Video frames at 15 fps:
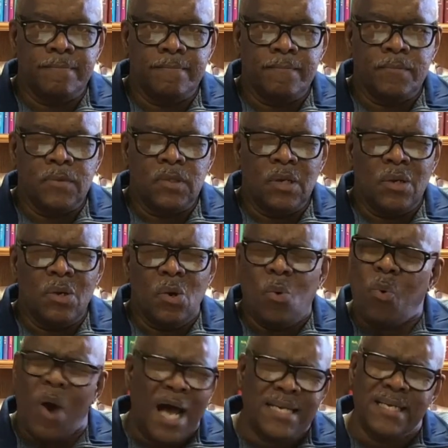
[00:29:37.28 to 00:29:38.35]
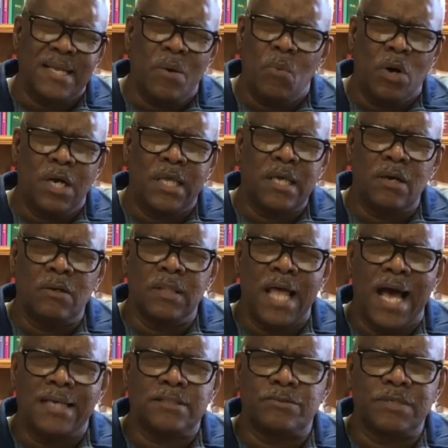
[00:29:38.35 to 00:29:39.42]
Why did they want to kill Lazarus?
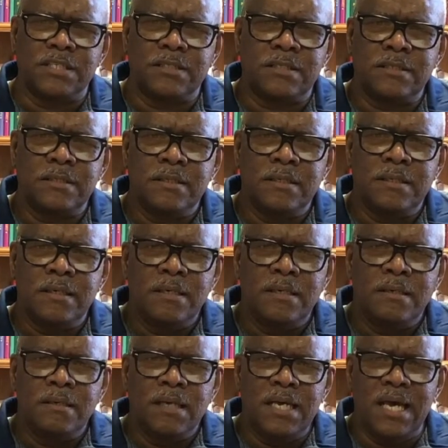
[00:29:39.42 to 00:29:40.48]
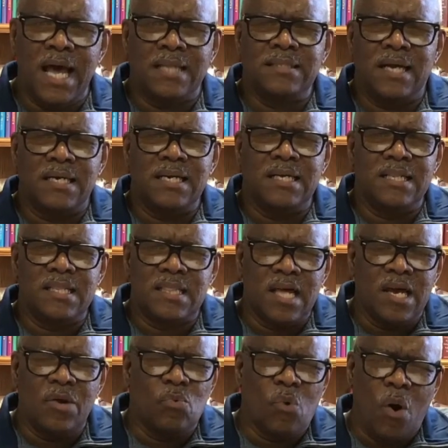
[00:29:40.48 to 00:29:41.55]
He hadn't done anything wrong
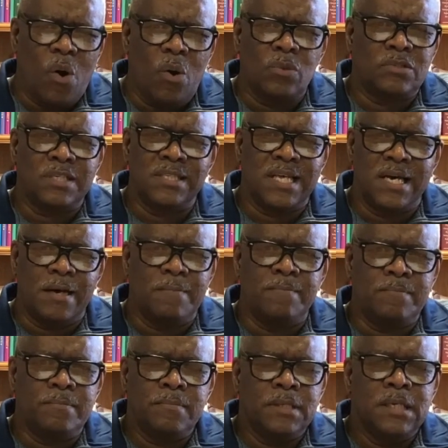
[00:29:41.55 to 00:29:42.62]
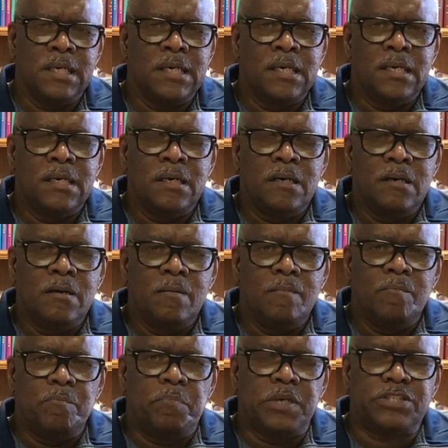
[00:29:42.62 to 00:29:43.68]
to them. But you
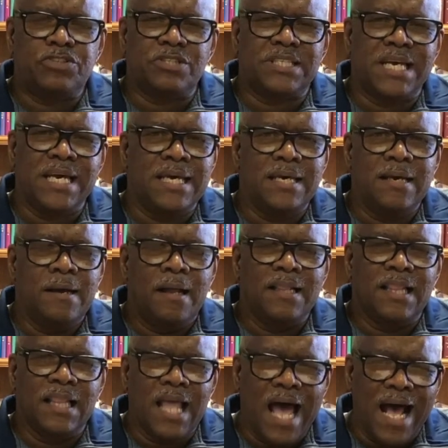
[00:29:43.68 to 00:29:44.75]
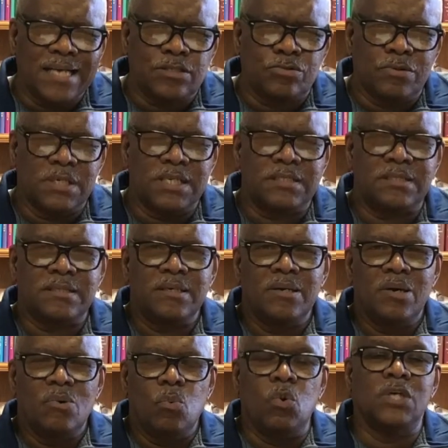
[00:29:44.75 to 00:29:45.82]
see, Lazarus was
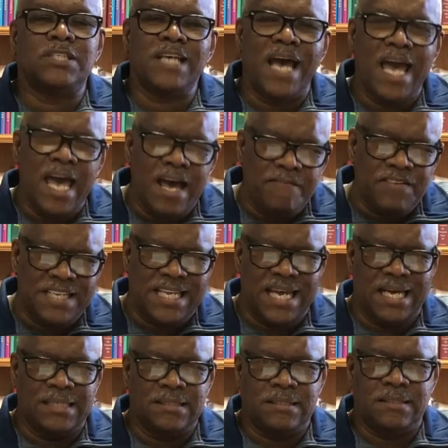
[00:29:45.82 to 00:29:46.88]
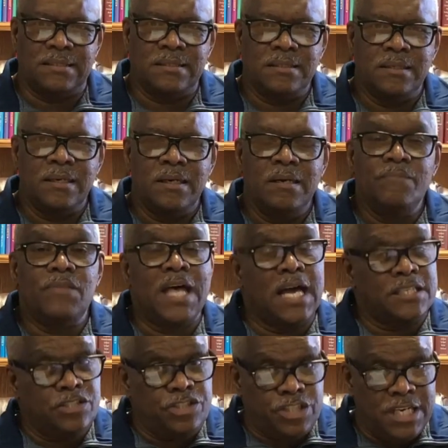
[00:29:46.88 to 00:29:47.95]
evidence that
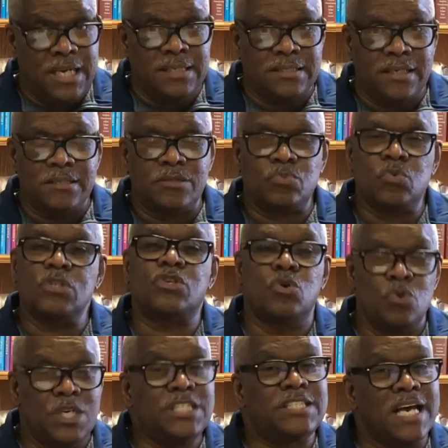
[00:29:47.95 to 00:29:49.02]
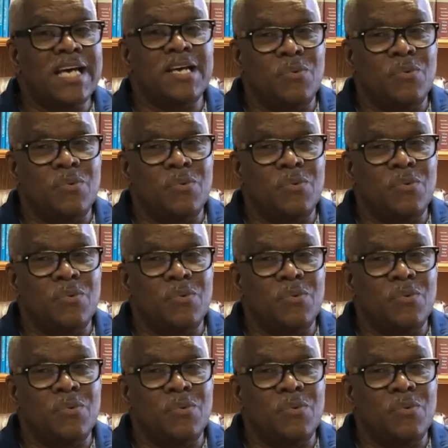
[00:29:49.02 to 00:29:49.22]
Jesus was who he said he was.